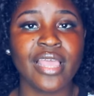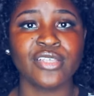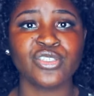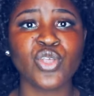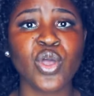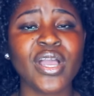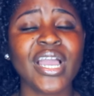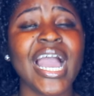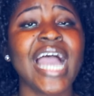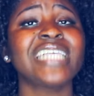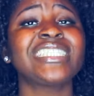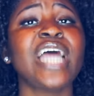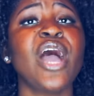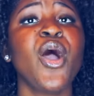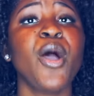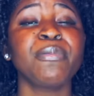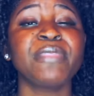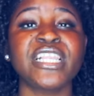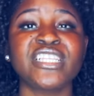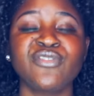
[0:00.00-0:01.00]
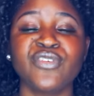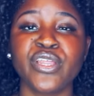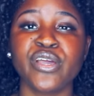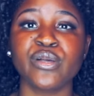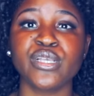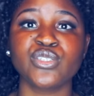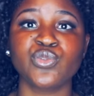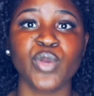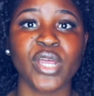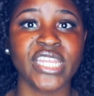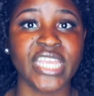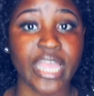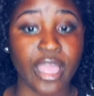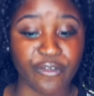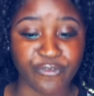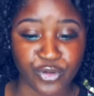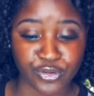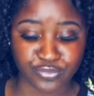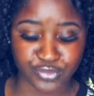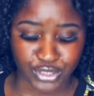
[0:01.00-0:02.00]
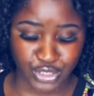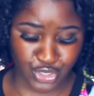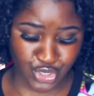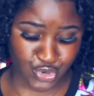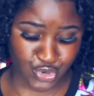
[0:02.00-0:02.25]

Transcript: So guys, I hope this video was really helpful to